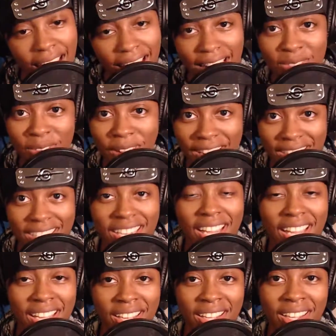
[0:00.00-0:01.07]
that's why
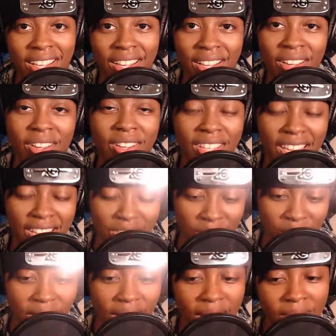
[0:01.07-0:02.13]

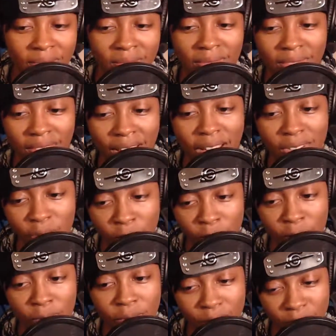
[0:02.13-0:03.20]
yesterday,
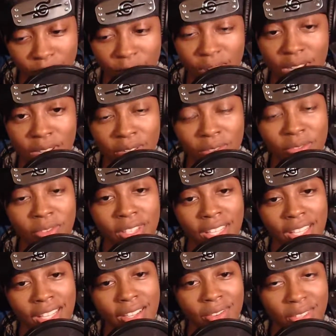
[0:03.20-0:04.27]
October 30th,
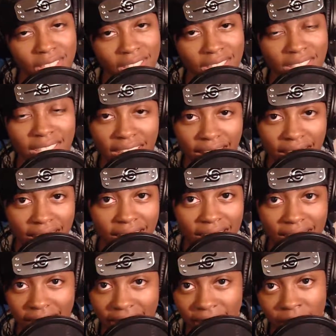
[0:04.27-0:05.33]
which is the day
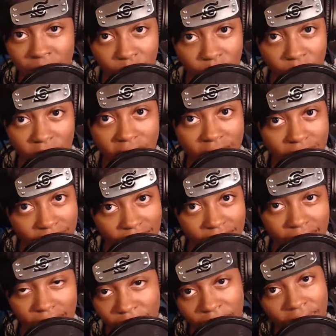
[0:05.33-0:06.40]
that I'm recording this video,